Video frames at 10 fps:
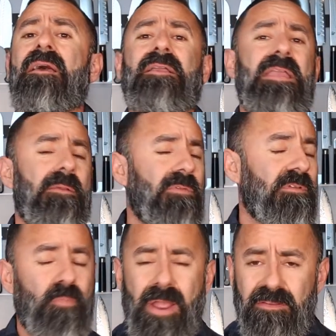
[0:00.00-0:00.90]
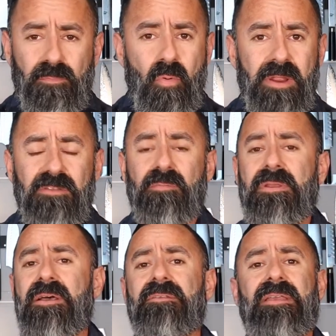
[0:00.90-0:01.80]
Keep those price points,
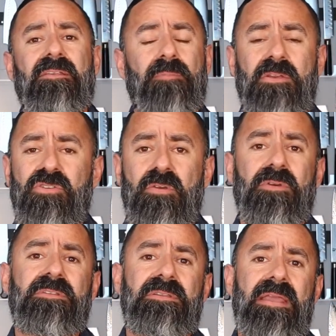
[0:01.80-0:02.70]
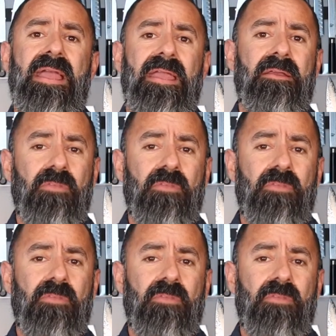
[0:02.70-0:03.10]
because especially with today,